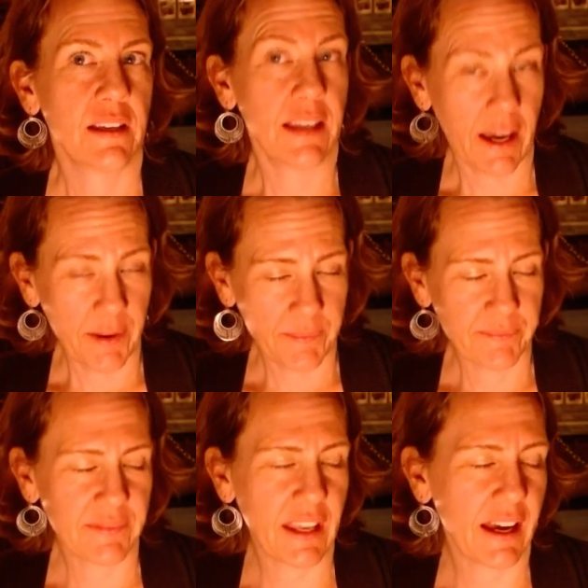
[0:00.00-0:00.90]
going yeah,
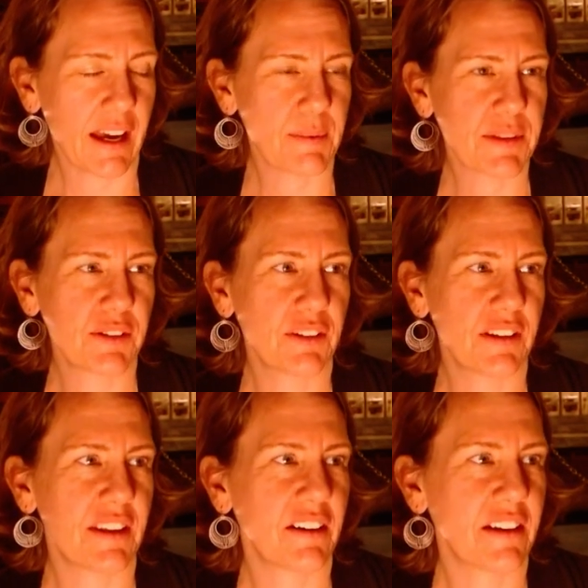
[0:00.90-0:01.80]
on? Yeah,
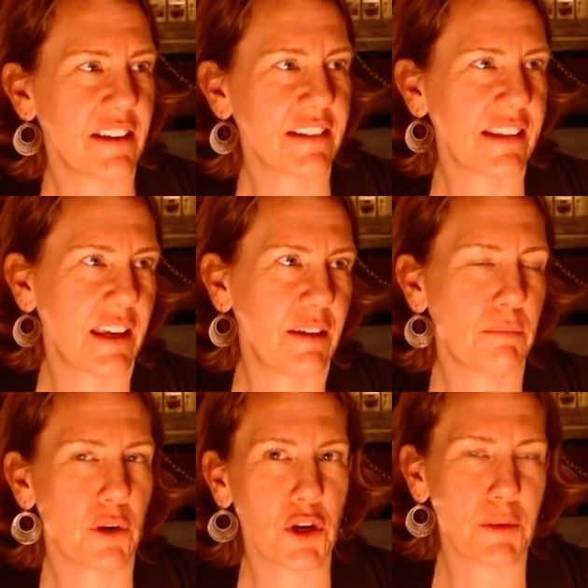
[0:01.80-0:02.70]
absolutely. There is a
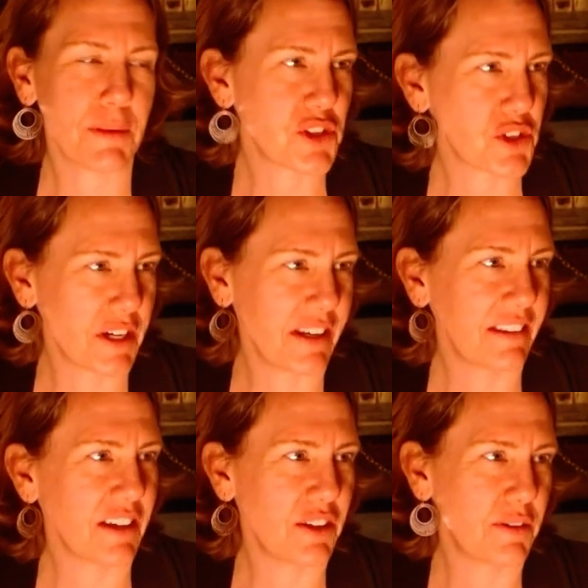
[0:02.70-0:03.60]
murder mystery
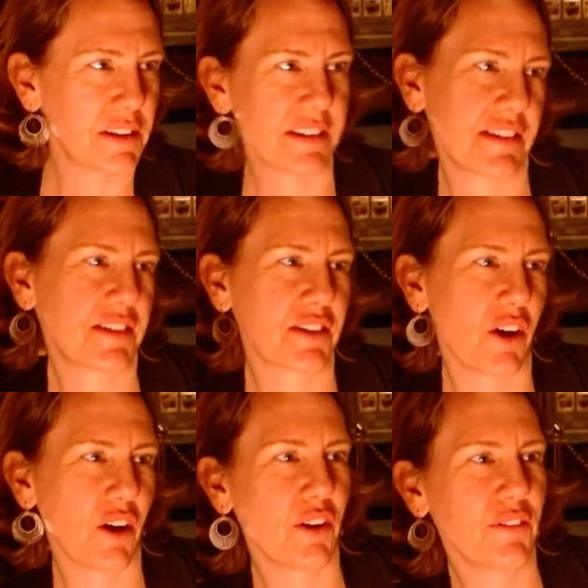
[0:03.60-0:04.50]
that you get to
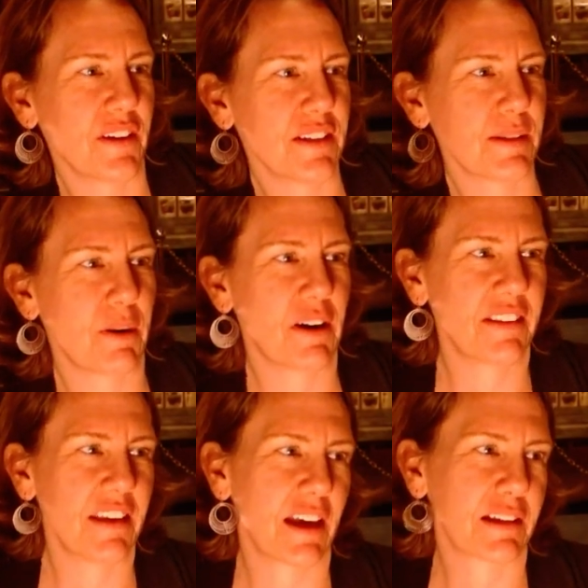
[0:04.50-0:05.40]
solve as part
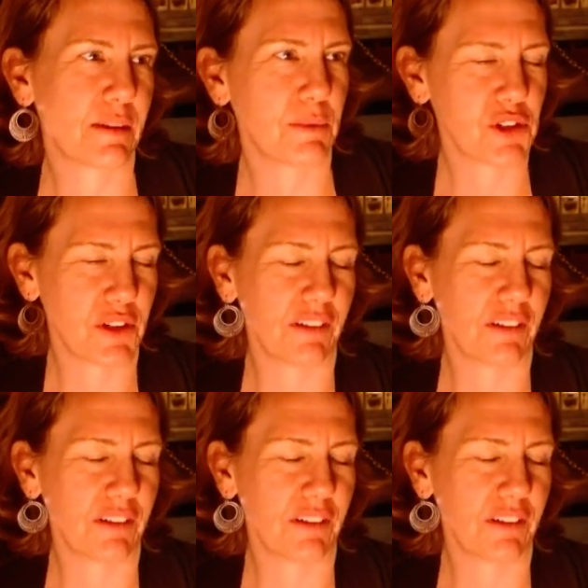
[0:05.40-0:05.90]
of the exhibition,